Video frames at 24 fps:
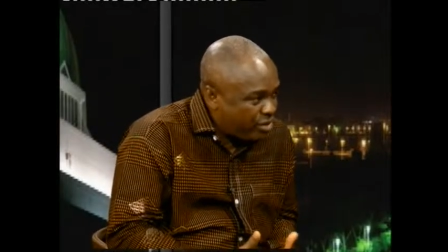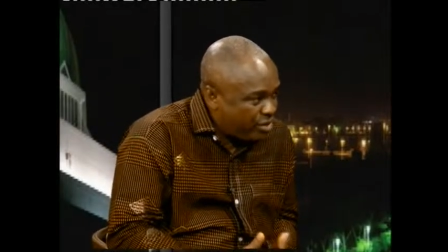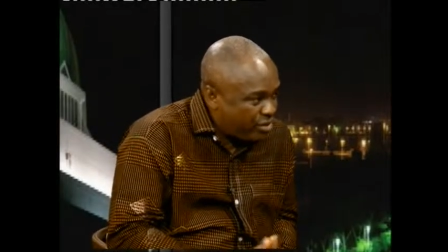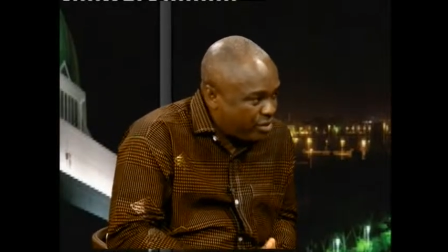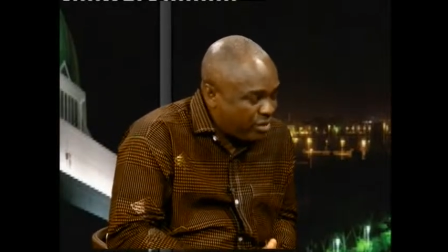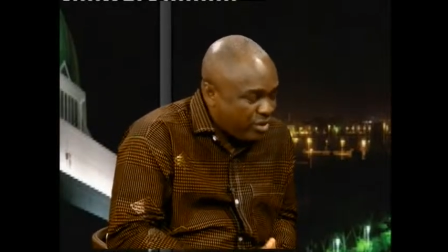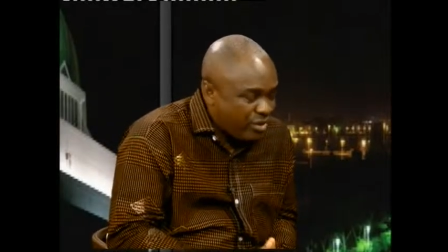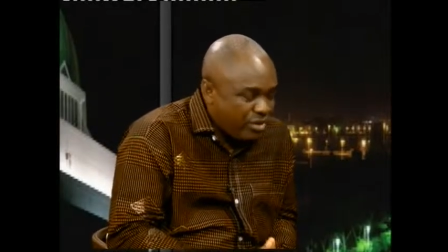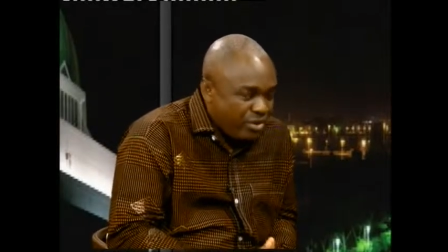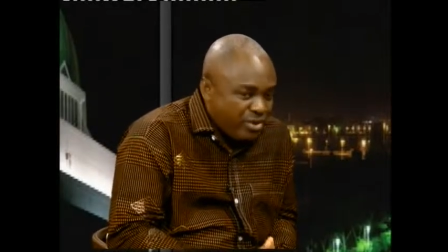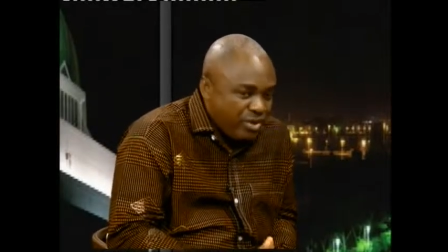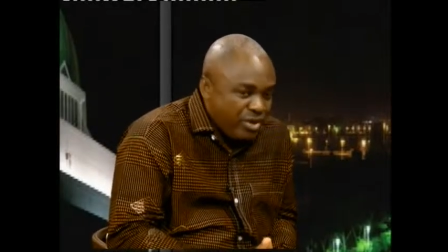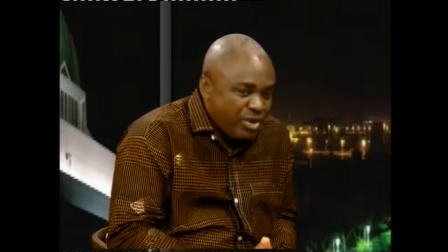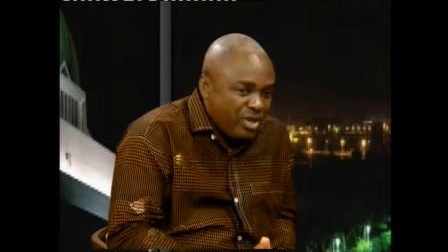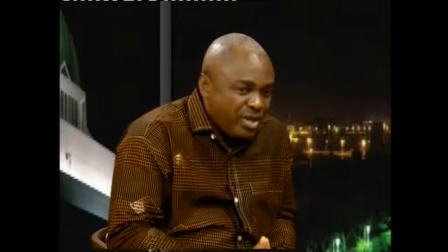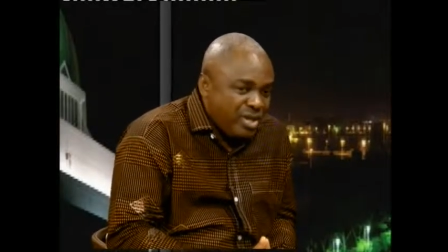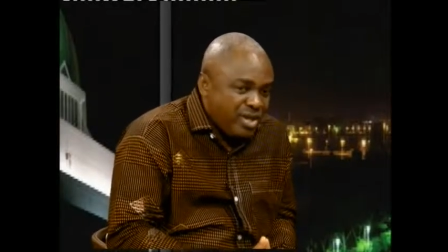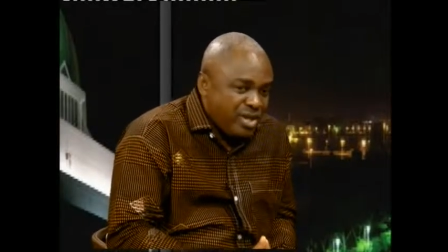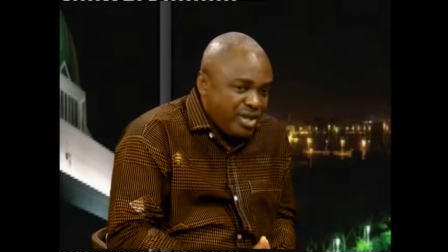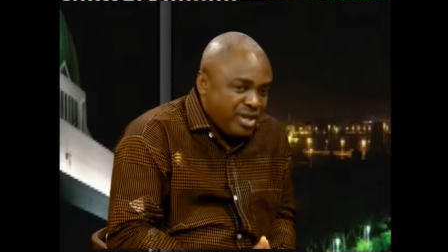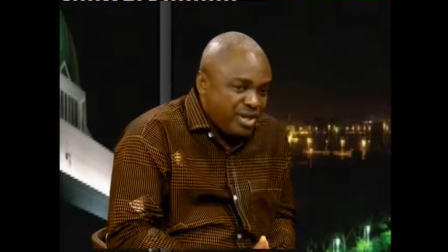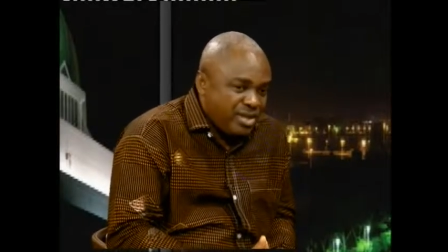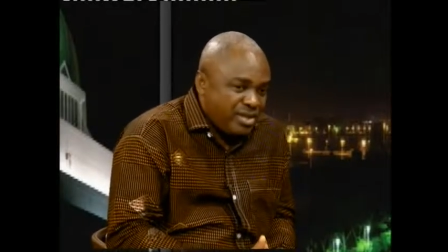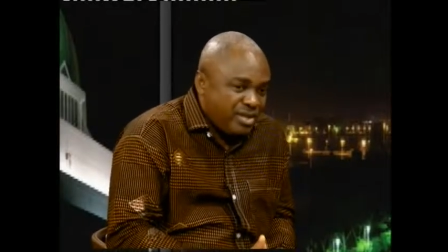So
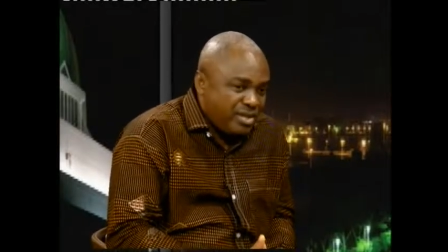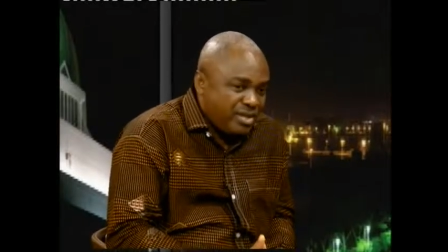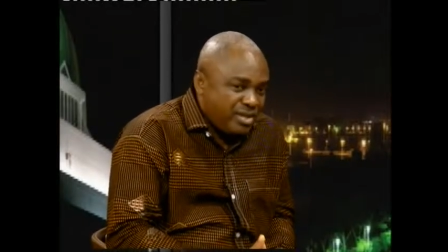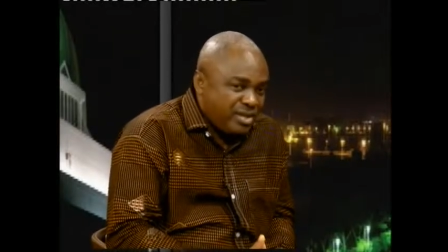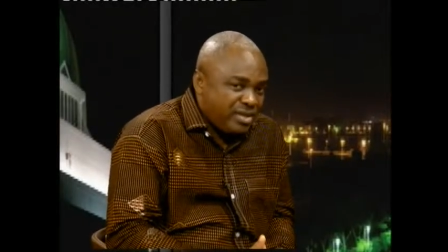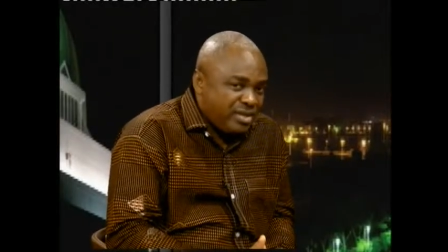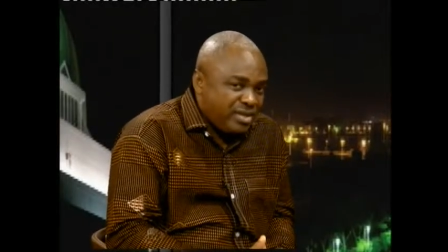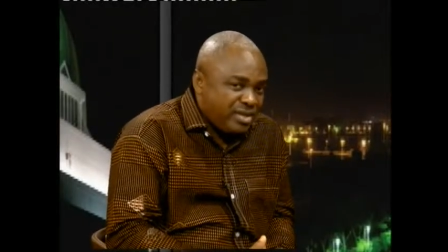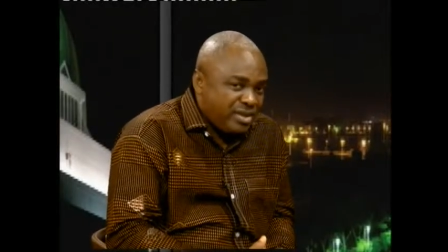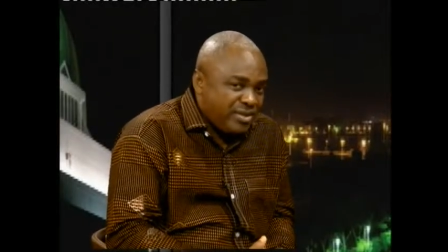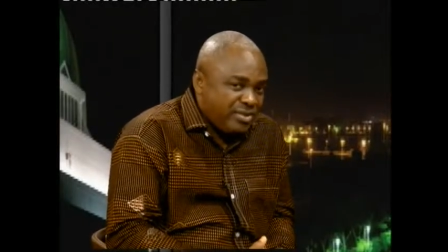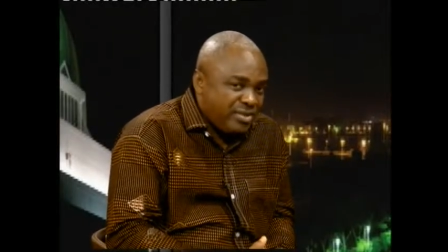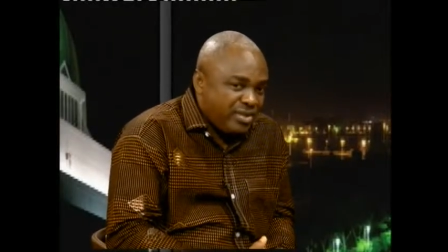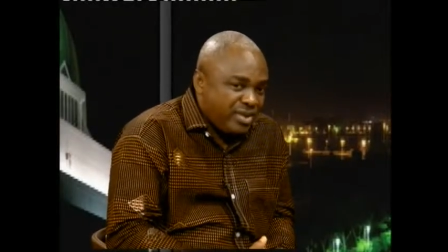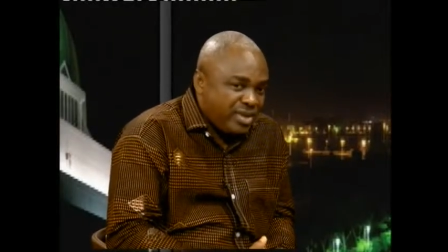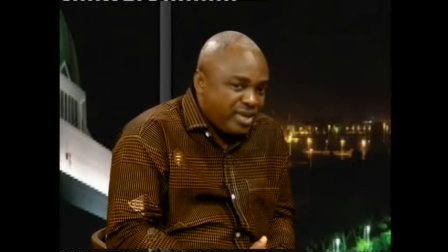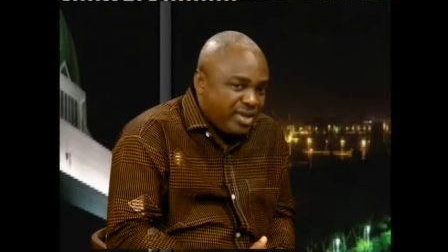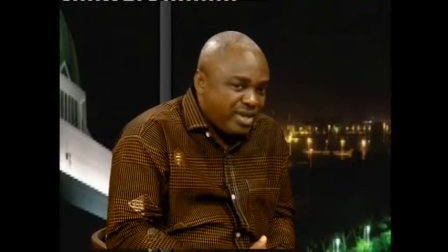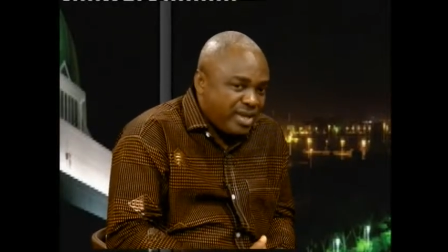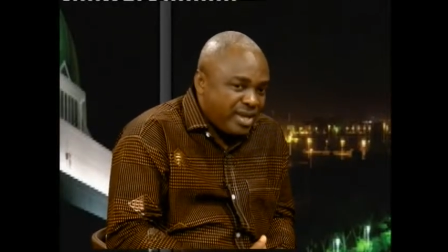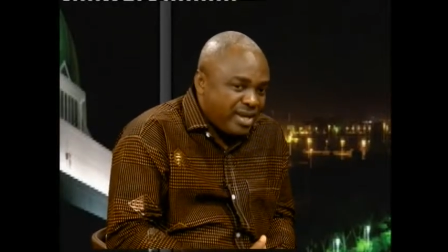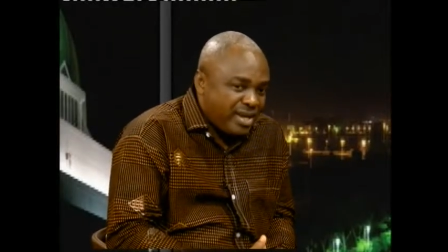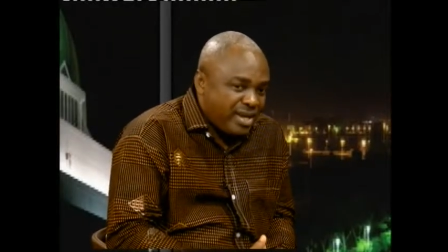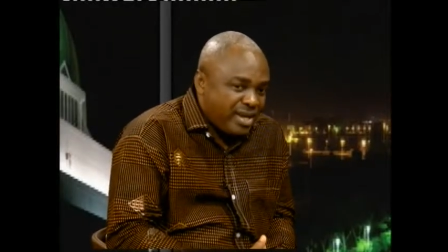it's, it's something
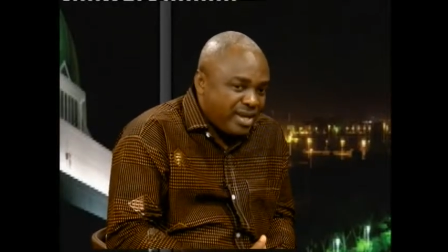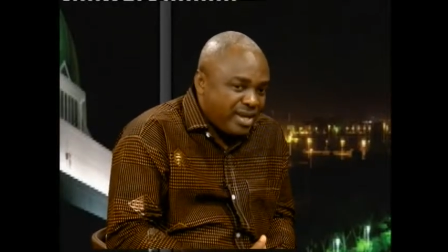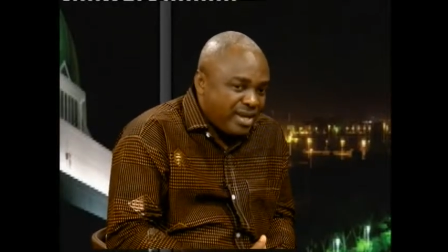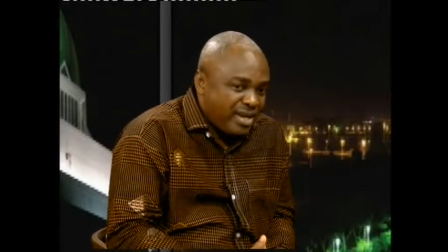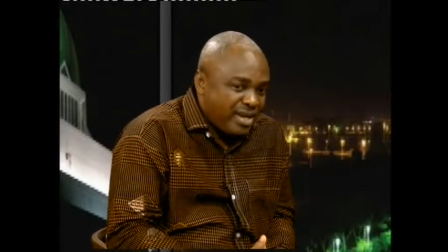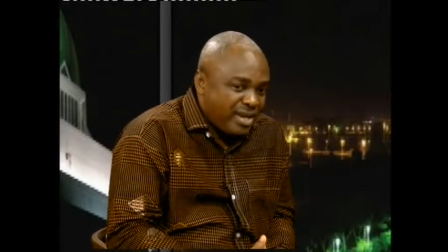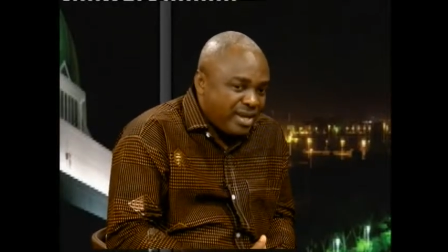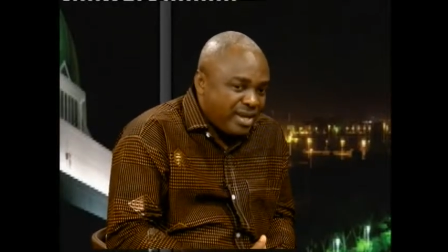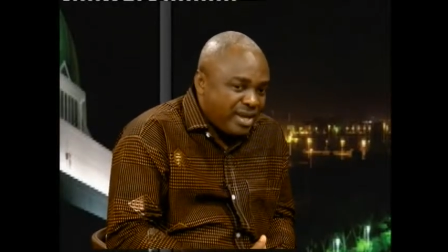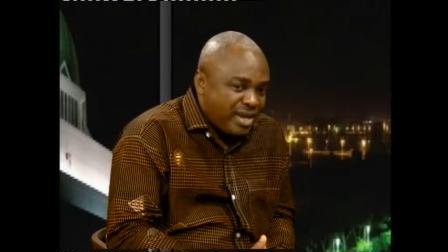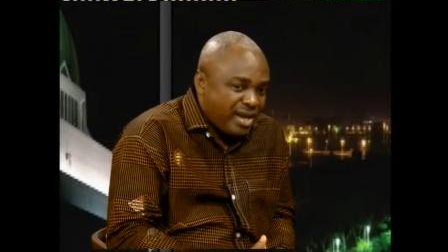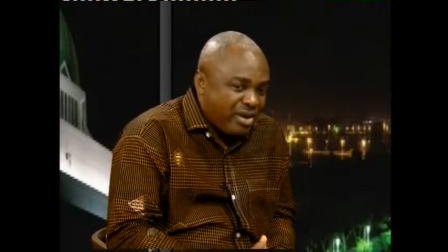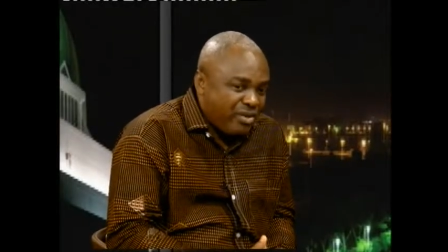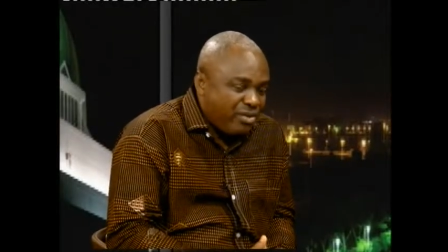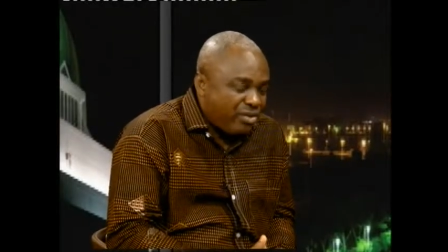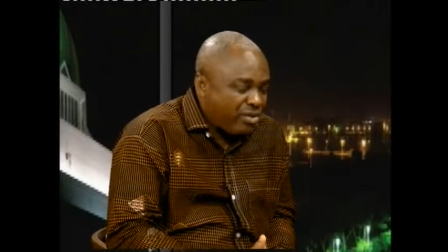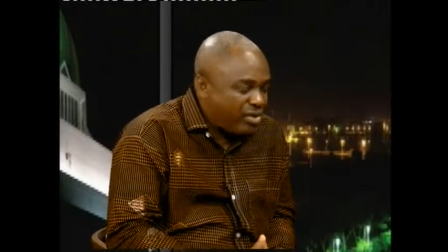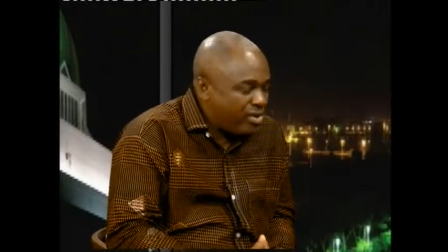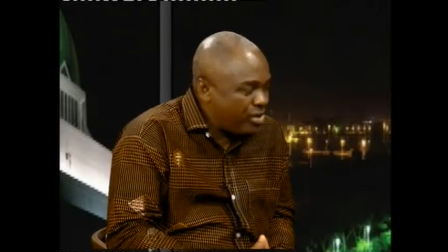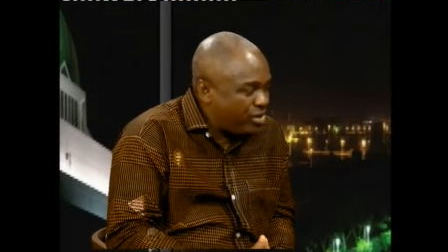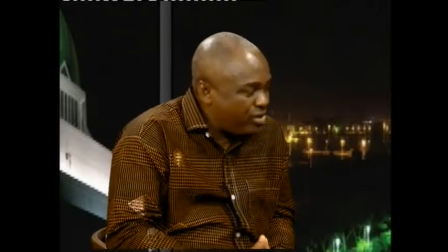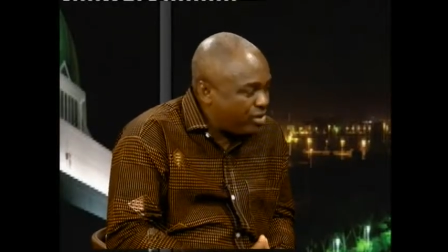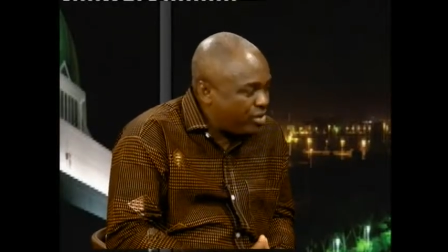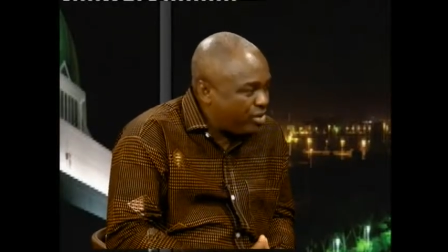that I will
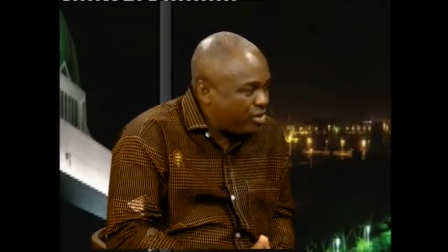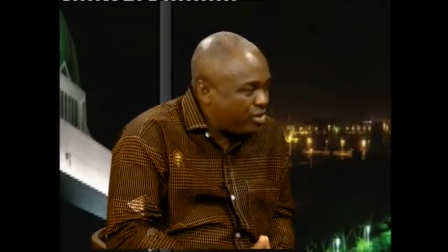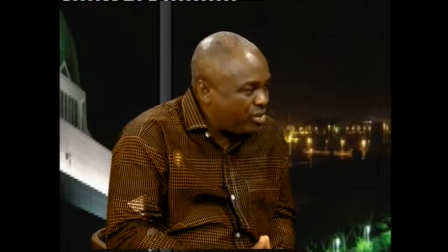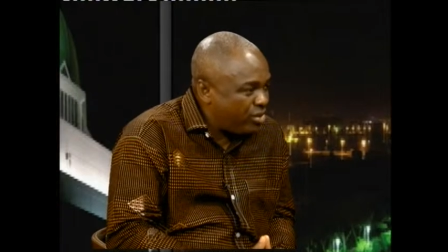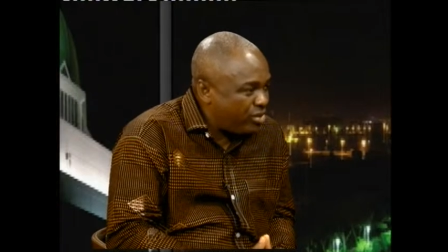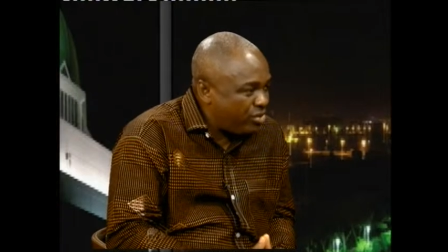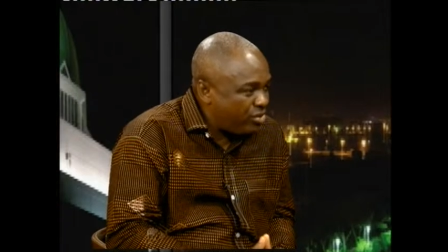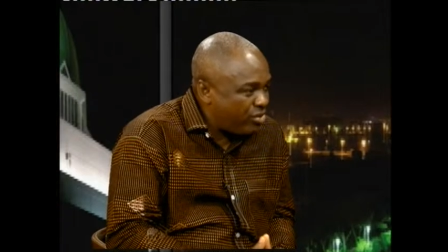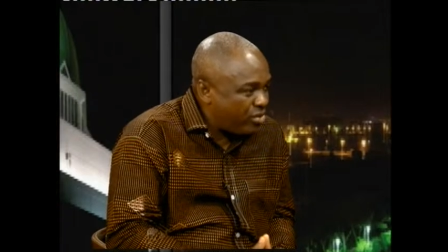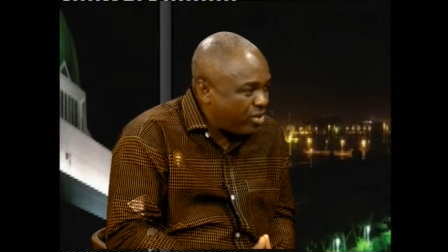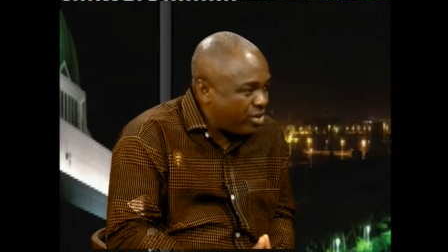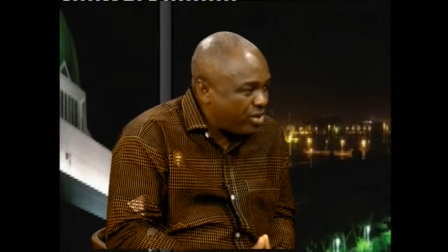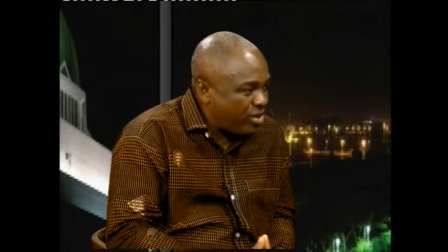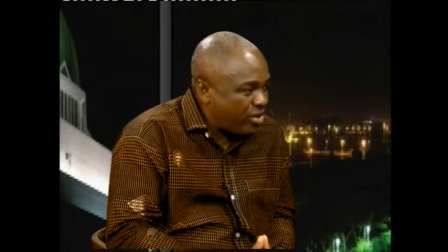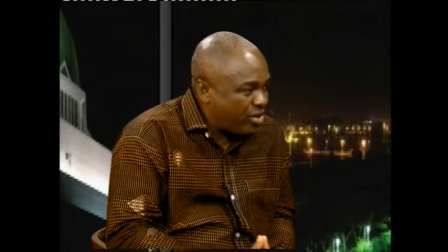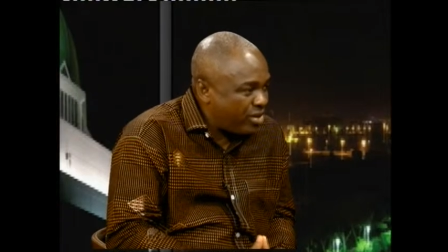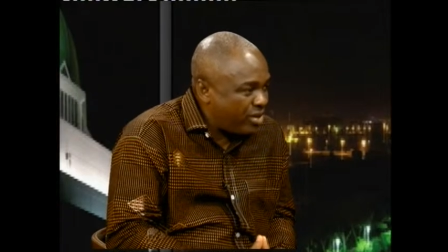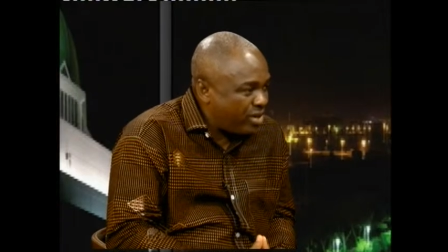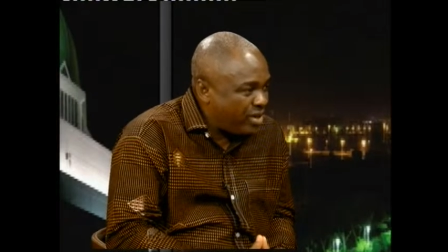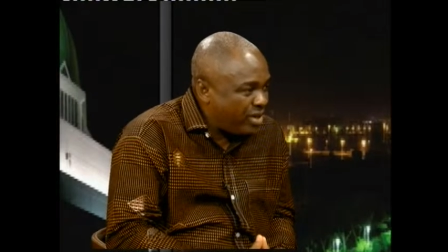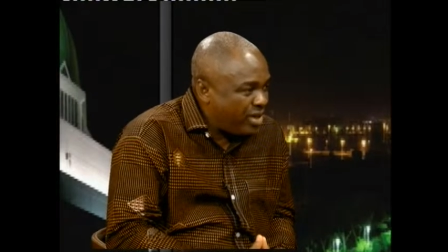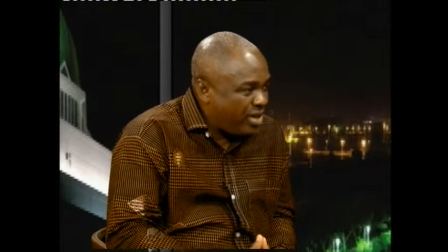continue to work on.